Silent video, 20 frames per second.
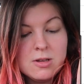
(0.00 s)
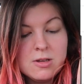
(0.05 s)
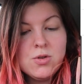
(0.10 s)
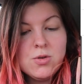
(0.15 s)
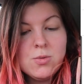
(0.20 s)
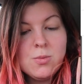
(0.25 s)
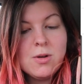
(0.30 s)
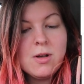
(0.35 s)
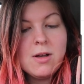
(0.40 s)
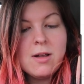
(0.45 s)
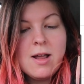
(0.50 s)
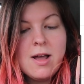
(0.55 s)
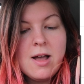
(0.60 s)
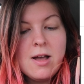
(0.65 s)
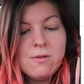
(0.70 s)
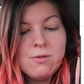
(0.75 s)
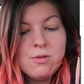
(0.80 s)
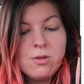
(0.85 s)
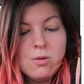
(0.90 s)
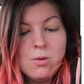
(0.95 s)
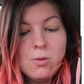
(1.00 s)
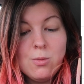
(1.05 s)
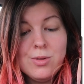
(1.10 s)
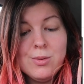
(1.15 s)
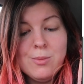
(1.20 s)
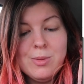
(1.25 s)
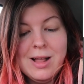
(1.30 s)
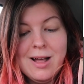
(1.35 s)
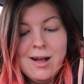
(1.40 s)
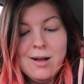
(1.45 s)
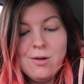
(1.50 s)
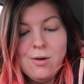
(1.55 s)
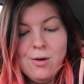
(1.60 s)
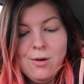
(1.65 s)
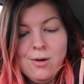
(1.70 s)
so we're gonna have to go with the black